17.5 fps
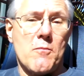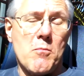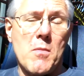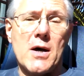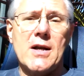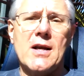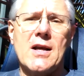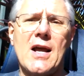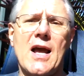
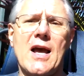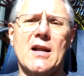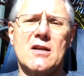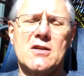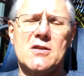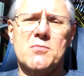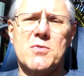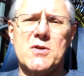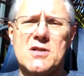money at
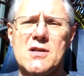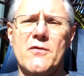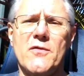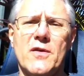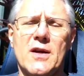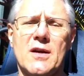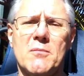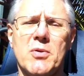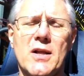
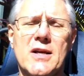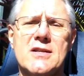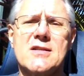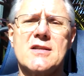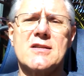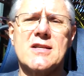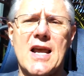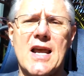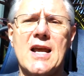specific
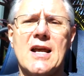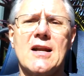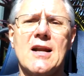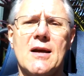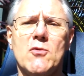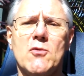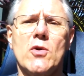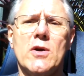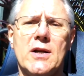places, and
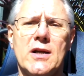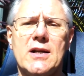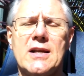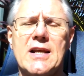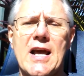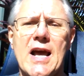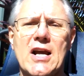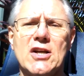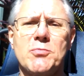I'm going to get
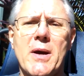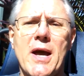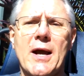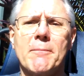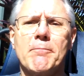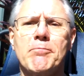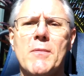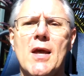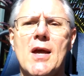cash back.
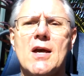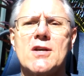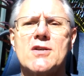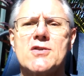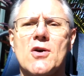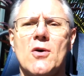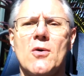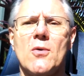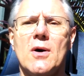
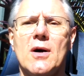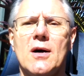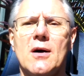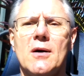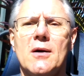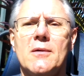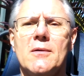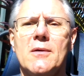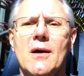So
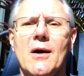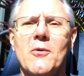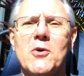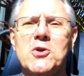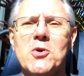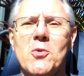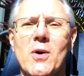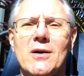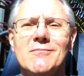I
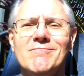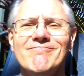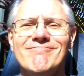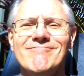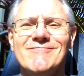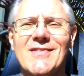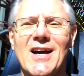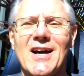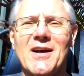wish you well.
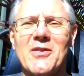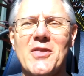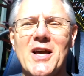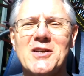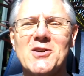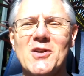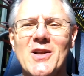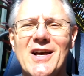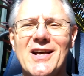
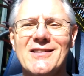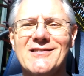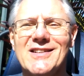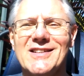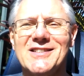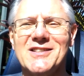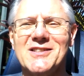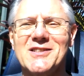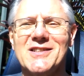Thanks a lot.
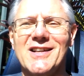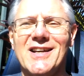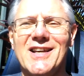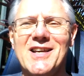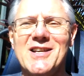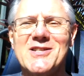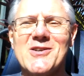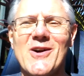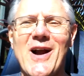This is the
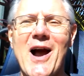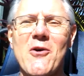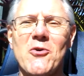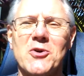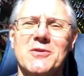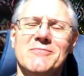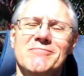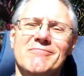Geezer out.